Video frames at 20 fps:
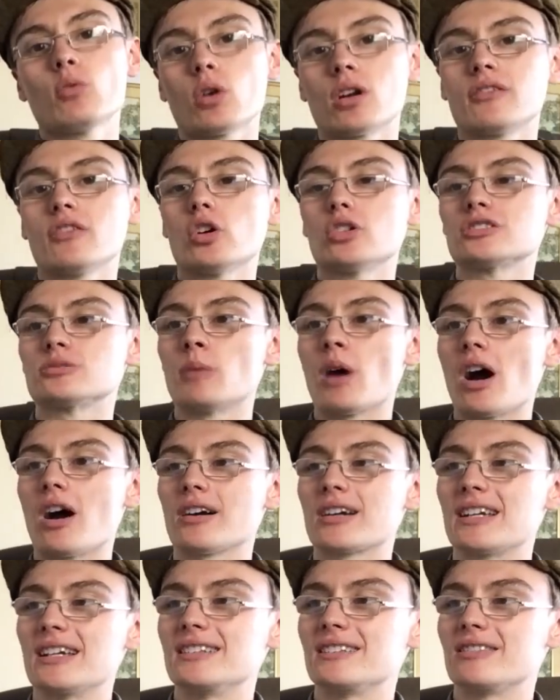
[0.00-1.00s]
one of those
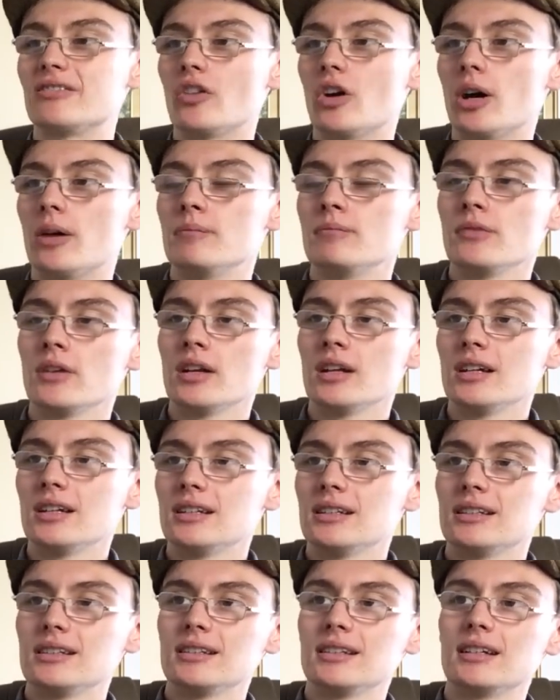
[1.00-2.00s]
markets that
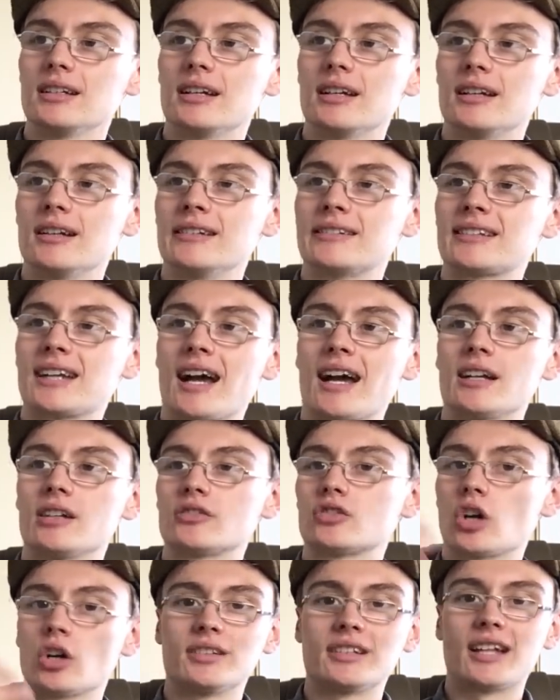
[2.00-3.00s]
has kind of
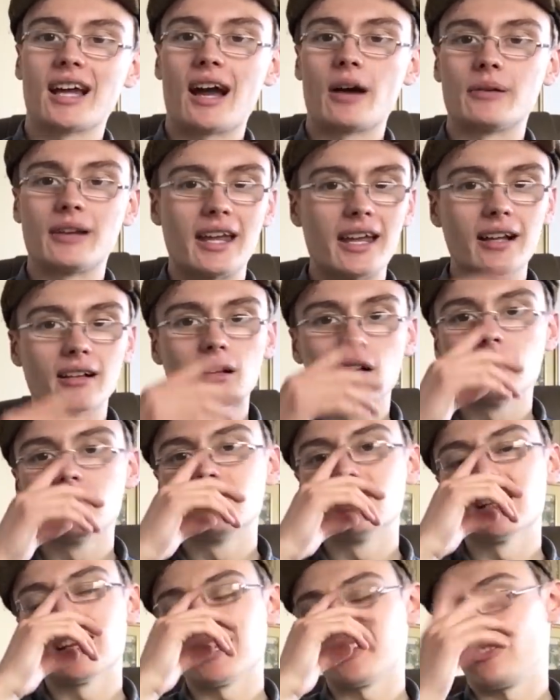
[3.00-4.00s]
gone downhill over
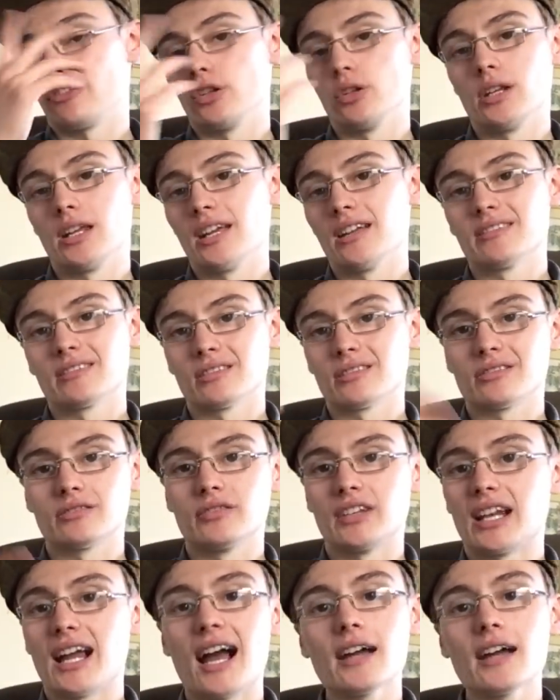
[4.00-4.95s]
the last few years or something.